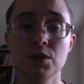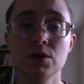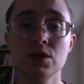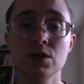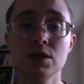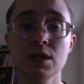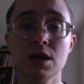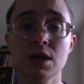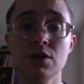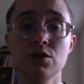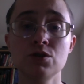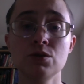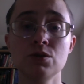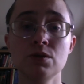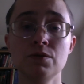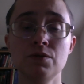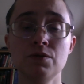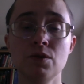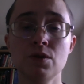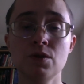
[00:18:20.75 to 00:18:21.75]
Sound Druid
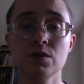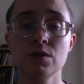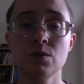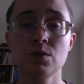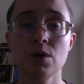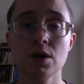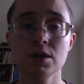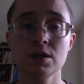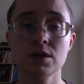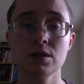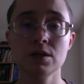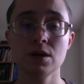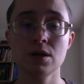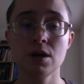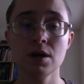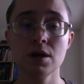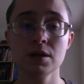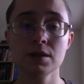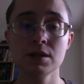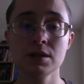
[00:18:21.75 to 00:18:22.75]
Forest Walks and
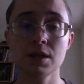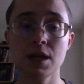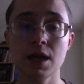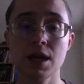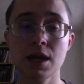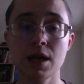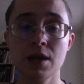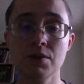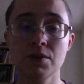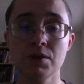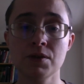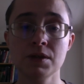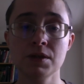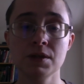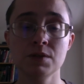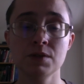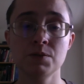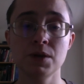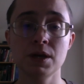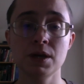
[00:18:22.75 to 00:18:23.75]
Talks, and this has
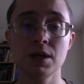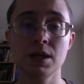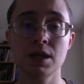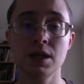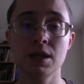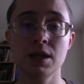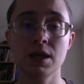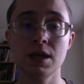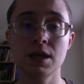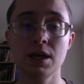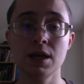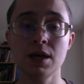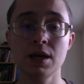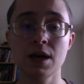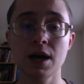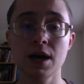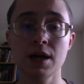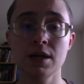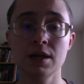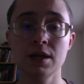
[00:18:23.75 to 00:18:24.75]
been the
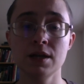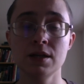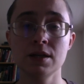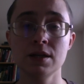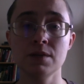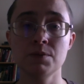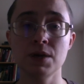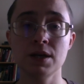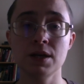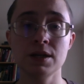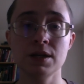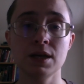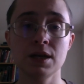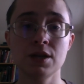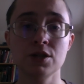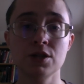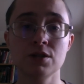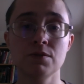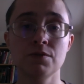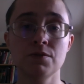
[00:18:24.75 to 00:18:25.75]
guided
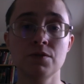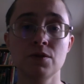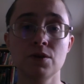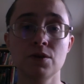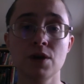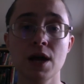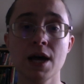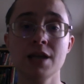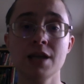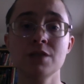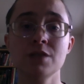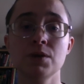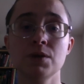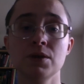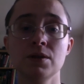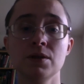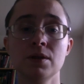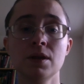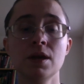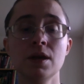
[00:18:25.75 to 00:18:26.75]
meditation for Aspen.
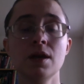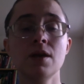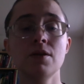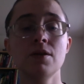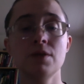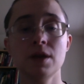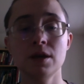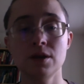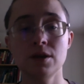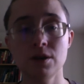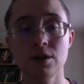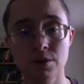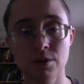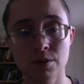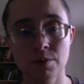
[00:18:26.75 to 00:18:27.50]
Thank you.